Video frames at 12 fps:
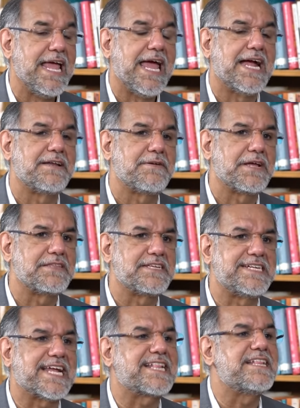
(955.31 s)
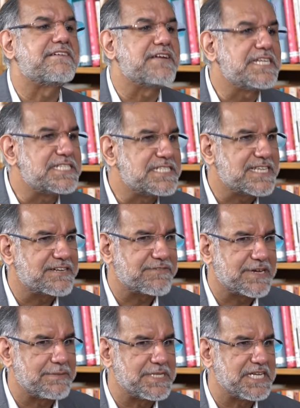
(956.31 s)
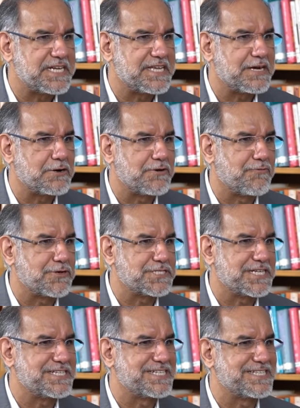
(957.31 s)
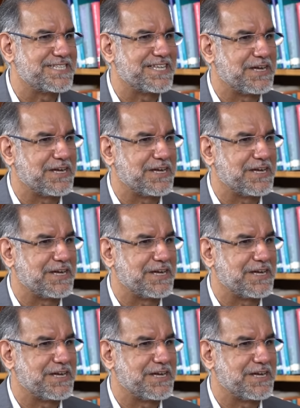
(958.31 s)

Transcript: And the declarations that were emanating out of Washington